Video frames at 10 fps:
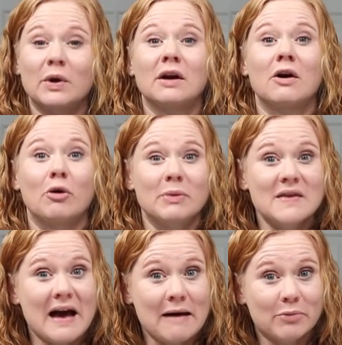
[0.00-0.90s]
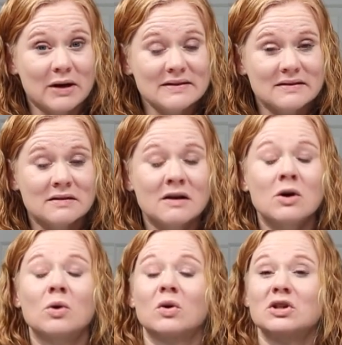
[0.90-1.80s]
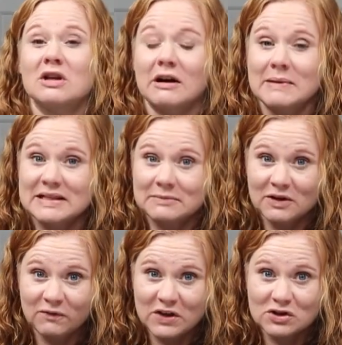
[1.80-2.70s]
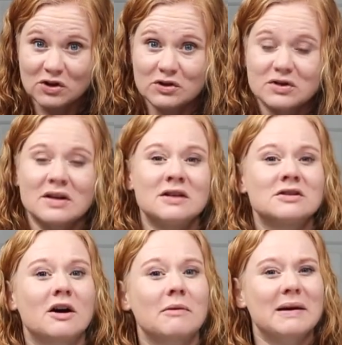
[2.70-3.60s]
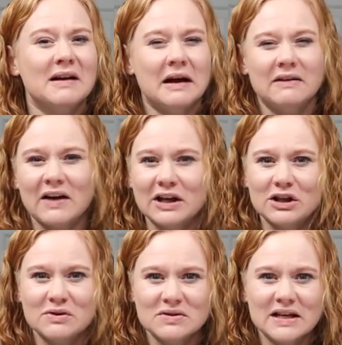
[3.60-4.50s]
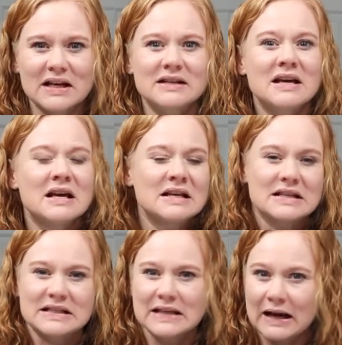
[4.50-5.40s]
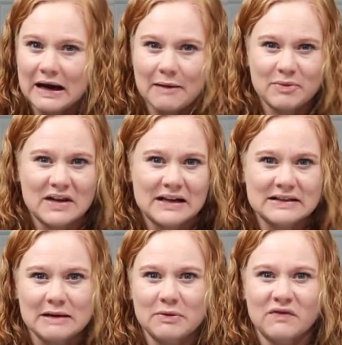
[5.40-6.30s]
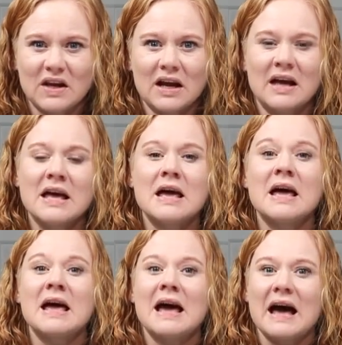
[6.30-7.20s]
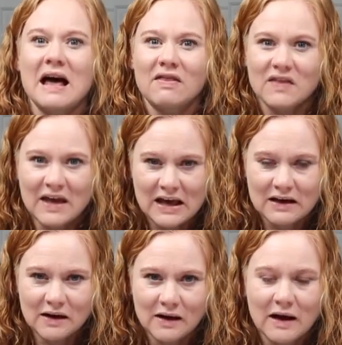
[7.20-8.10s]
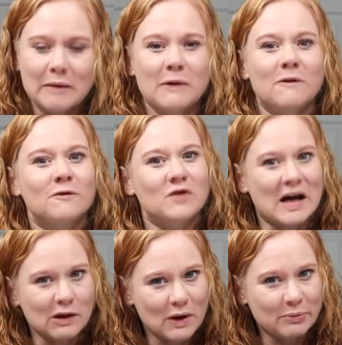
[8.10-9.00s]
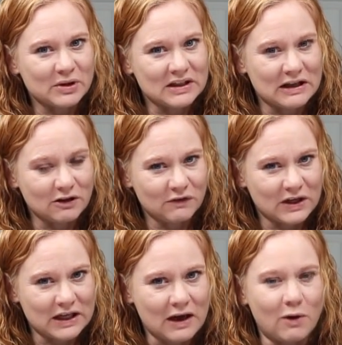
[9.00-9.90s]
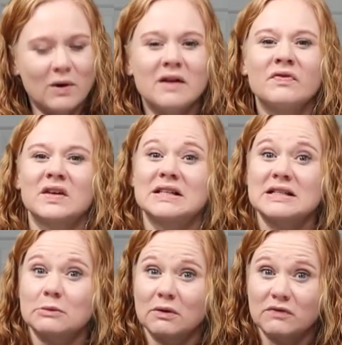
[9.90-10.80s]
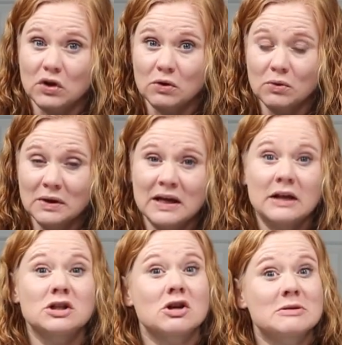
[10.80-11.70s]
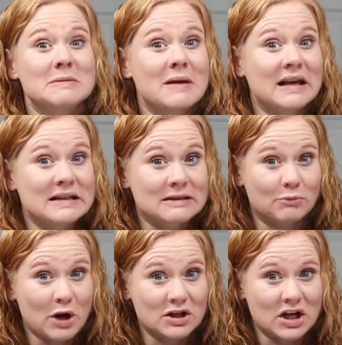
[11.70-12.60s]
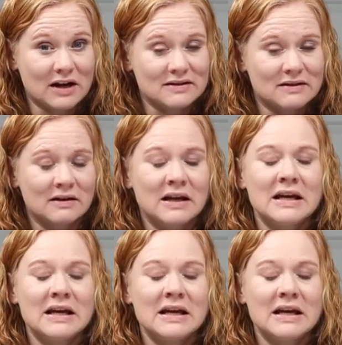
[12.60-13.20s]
we're going to open the hat press and talk about some of the features, talk about kind of how to use it, set up, that type of thing. And then I'm going to follow up with another video that does a review and shows me making some projects.